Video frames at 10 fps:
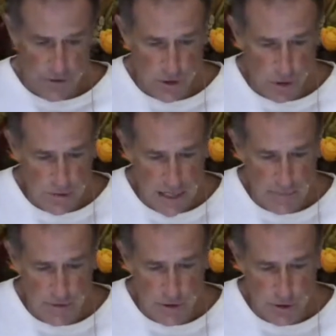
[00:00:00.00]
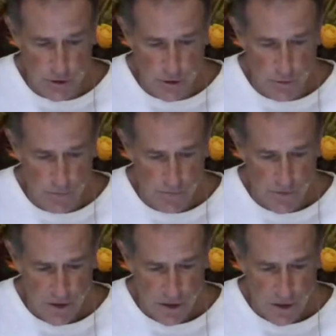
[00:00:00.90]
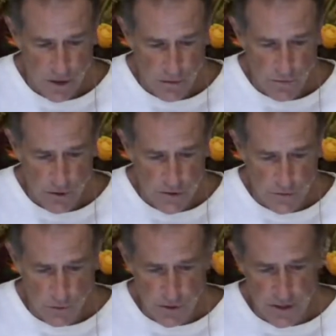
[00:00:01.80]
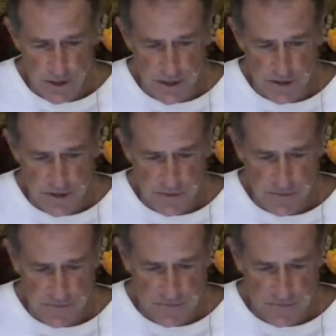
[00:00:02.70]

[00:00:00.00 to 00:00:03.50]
Job chapter 2, verse 4 to 6.